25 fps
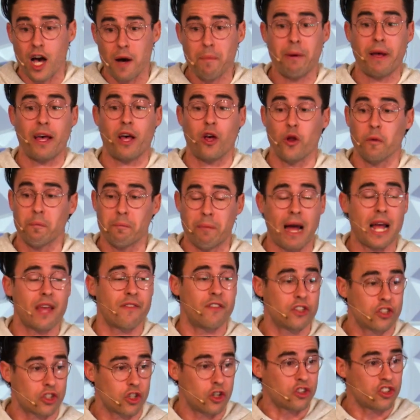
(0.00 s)
upheld by
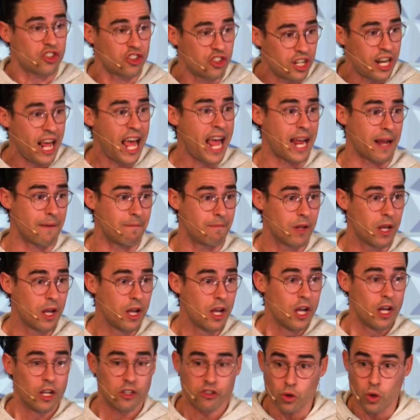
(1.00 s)
the church today.
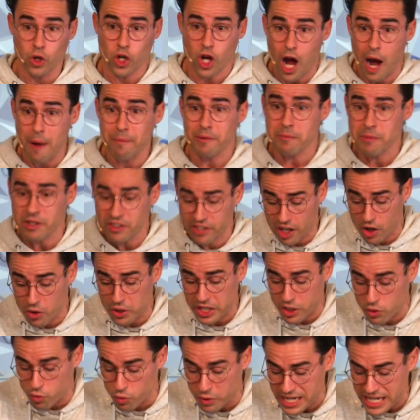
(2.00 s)
So a
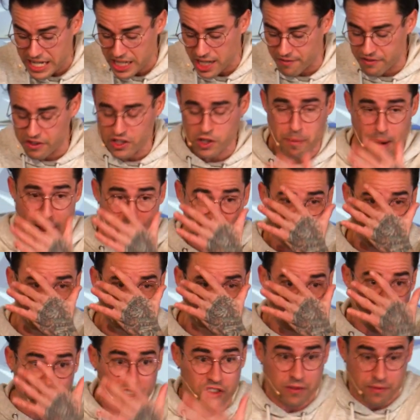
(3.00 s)
complementarian reading of this passage
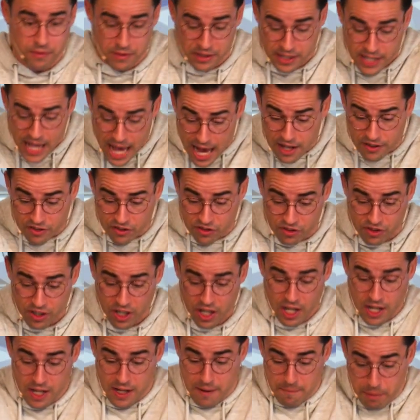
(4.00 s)
says, yes,
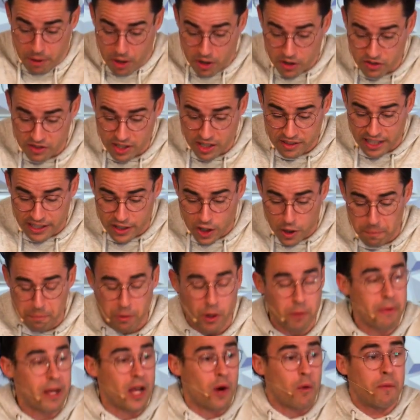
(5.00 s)
Paul says, I don't
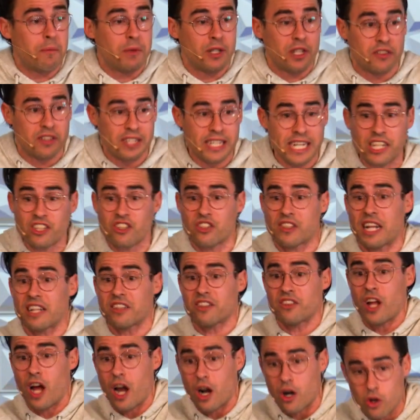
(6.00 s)
permit women to teach.
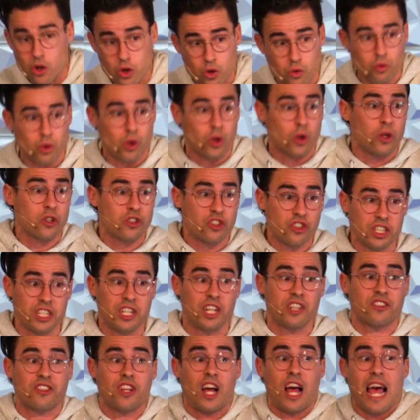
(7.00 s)
That's not her role. She
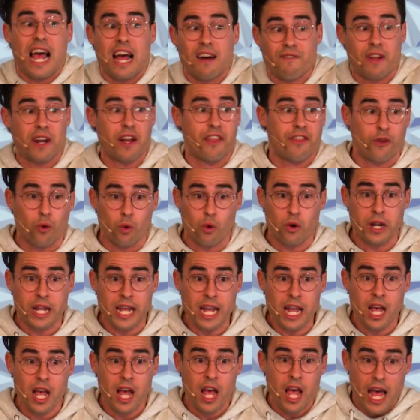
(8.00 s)
does not have that
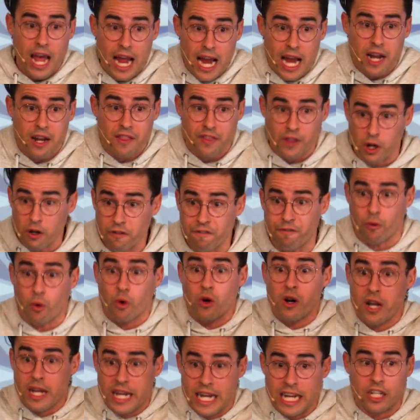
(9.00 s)
authority. And
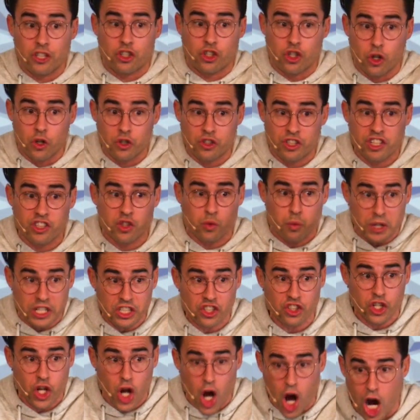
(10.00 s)
therefore, in churches, we
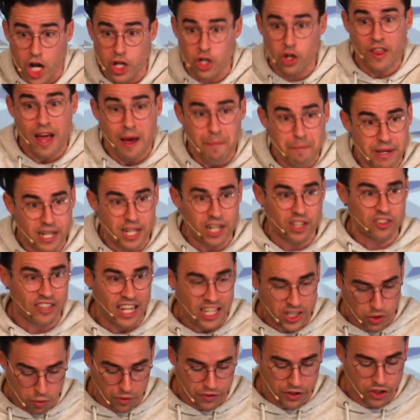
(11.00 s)
should honor that because
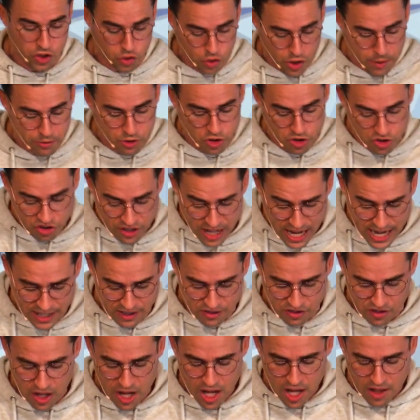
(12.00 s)
that's what the scripture Scripture
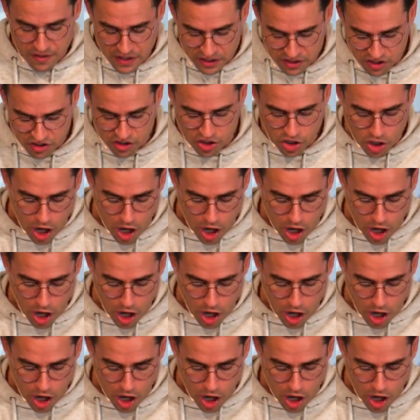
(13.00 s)
states. This is the